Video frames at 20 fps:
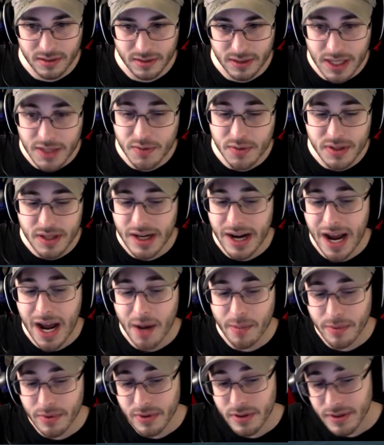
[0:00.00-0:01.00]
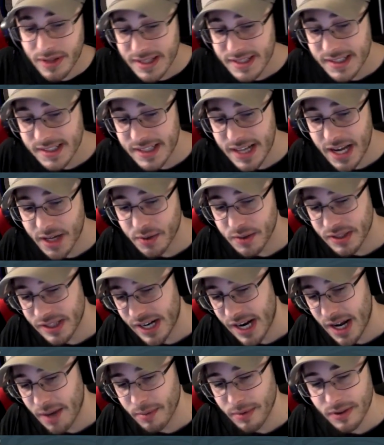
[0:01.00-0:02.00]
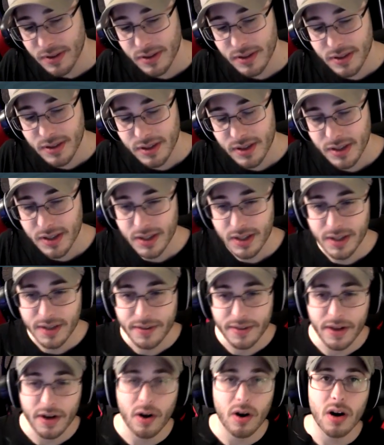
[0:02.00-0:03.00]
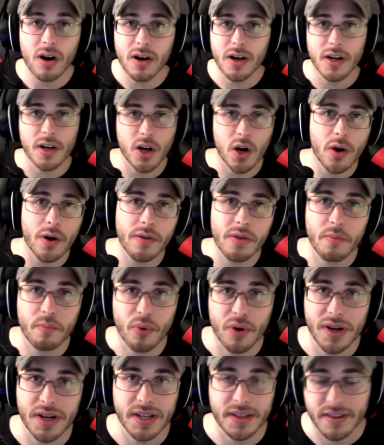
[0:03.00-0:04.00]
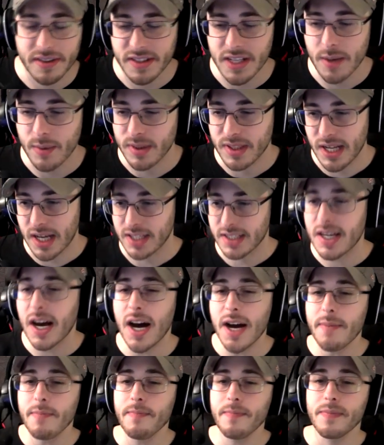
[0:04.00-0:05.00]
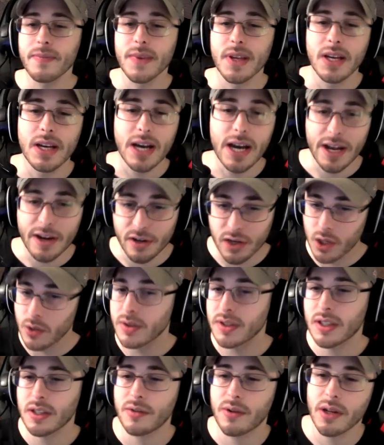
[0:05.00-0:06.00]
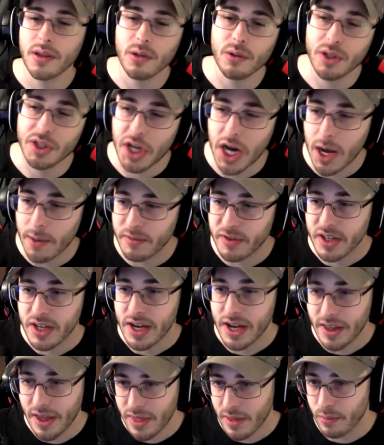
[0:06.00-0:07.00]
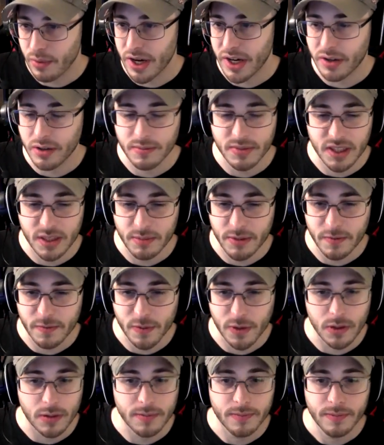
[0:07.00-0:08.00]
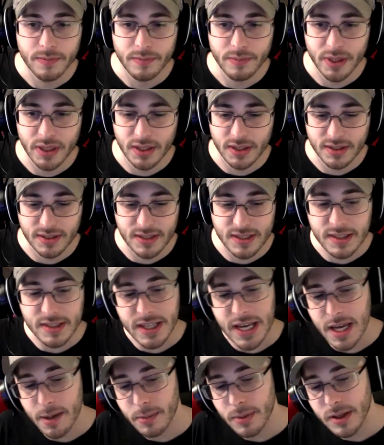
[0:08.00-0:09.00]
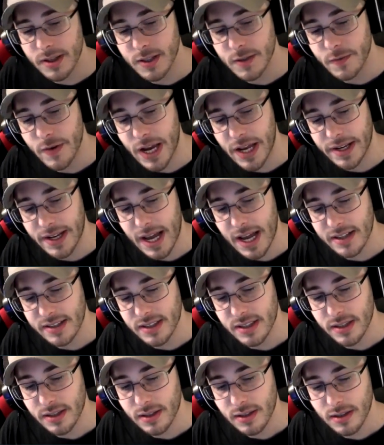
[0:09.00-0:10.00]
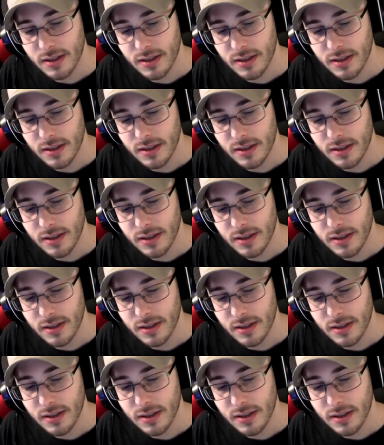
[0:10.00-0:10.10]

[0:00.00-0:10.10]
that's what's going to happen. That's exactly what's going to happen. They're all going to go on break at the same exact time, and no one's going to run those shops, and then the break room's going to be full because this game is fantastic.